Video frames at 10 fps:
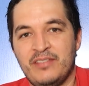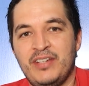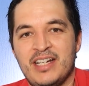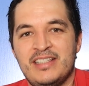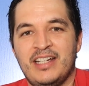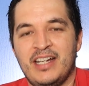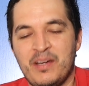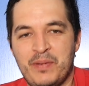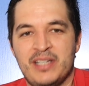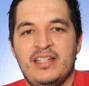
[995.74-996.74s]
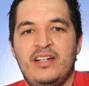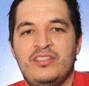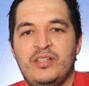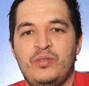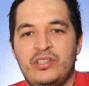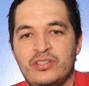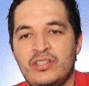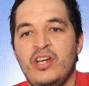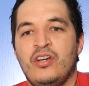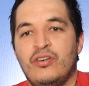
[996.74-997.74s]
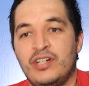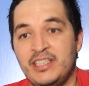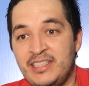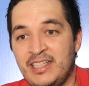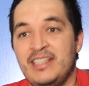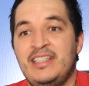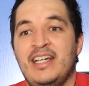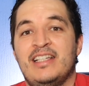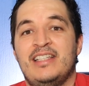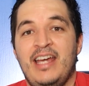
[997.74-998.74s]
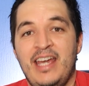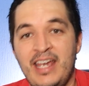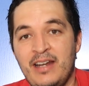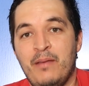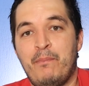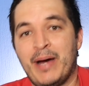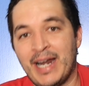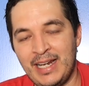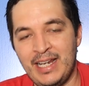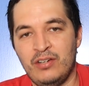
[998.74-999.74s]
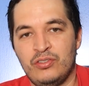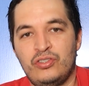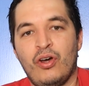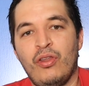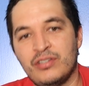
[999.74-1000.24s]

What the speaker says: noticed what happens in circuits with resistors in parallel. They are all subject to the same voltage, right?